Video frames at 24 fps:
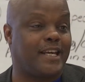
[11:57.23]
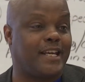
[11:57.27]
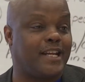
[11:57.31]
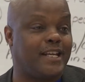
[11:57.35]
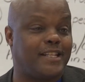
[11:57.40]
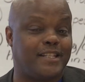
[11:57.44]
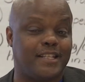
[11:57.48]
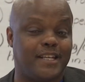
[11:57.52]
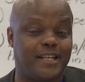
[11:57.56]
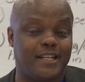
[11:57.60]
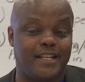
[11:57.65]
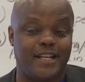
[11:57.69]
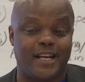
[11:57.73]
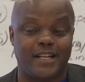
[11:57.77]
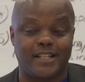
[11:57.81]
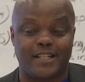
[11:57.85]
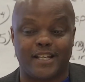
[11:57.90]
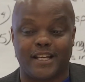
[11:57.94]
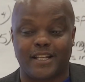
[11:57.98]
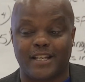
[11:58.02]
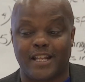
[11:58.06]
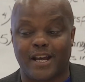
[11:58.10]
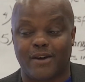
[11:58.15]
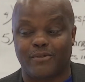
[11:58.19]
anything
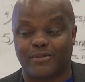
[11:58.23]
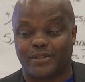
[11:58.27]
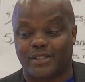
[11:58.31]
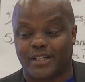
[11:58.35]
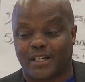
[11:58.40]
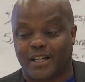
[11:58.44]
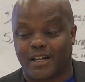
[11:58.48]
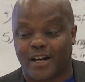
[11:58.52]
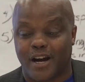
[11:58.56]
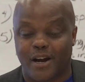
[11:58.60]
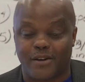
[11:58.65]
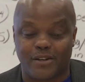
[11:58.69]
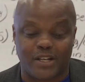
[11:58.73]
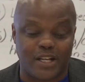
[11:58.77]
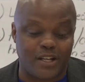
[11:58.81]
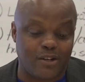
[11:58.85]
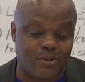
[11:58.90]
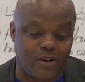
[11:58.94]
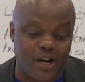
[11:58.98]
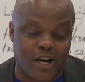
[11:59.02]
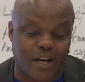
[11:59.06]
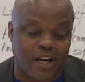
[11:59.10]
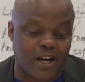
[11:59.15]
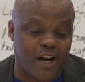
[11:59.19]
that was
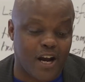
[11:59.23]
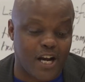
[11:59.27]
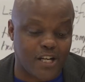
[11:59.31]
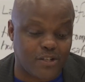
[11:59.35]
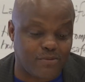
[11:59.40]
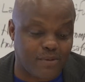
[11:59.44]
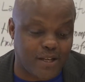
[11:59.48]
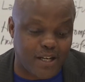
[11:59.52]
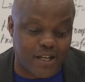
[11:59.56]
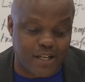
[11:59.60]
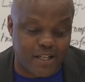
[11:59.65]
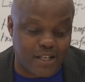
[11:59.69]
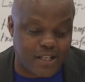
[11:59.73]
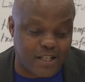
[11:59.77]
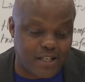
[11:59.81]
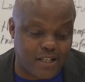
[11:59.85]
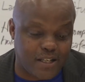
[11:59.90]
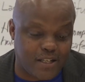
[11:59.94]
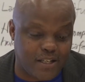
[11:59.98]
incarcerated